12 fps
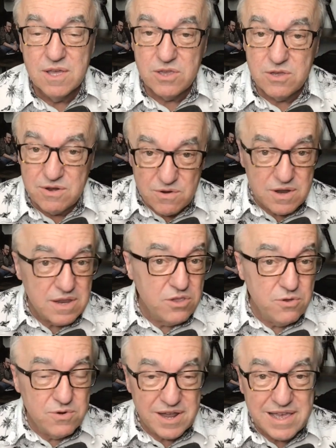
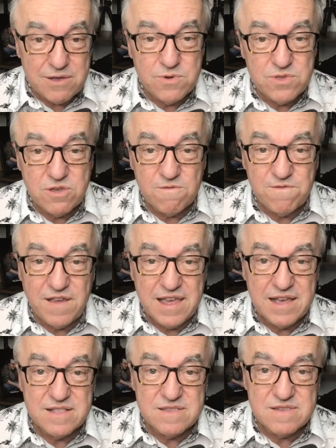Unite with your
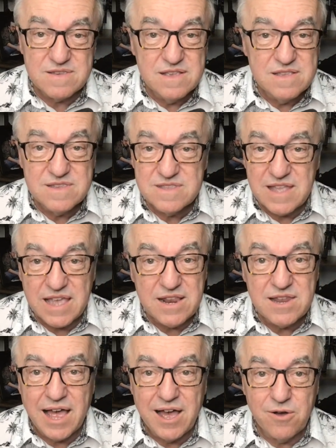fans. Stay
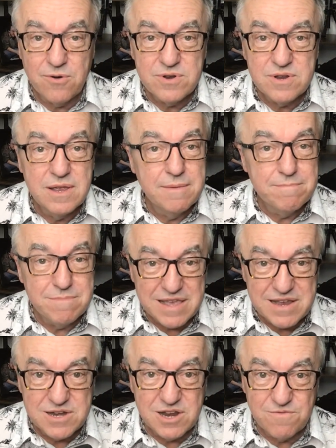loud.
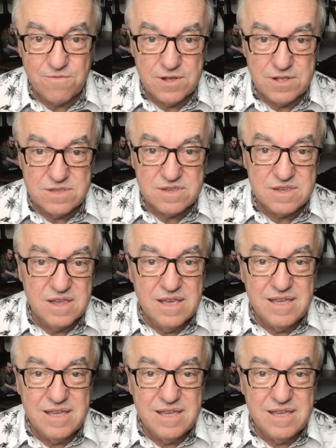Make a difference.